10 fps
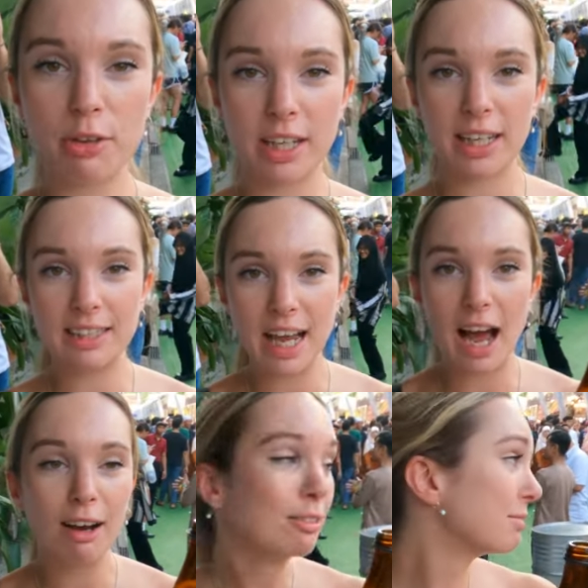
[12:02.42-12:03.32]
soaking
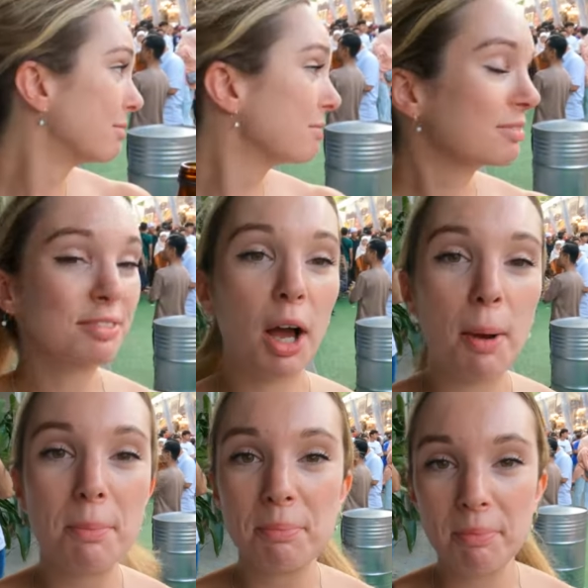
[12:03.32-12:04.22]
now.
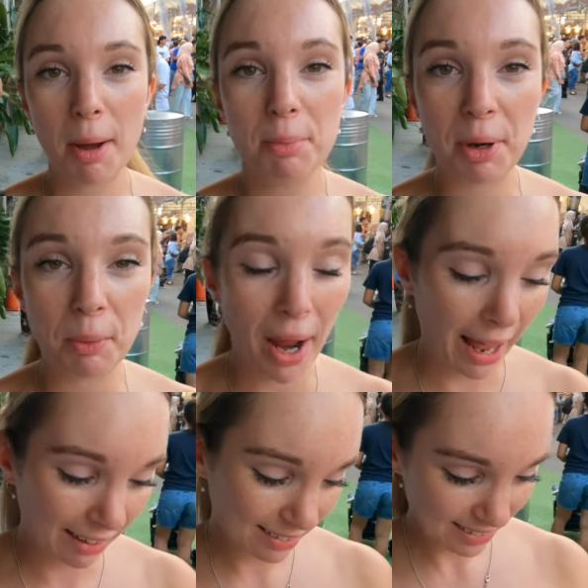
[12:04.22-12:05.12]
I'm, I'm pretty
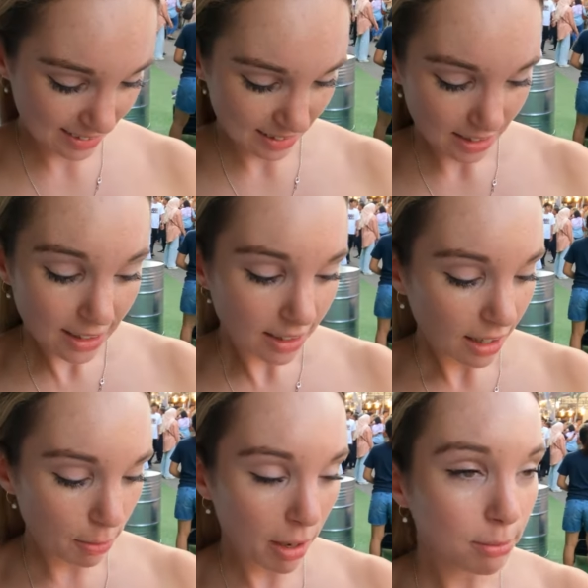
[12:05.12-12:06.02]
wet.
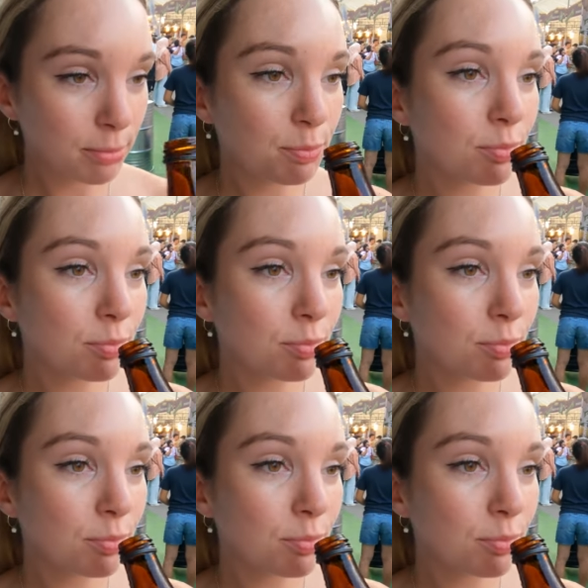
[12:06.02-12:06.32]
Oh well.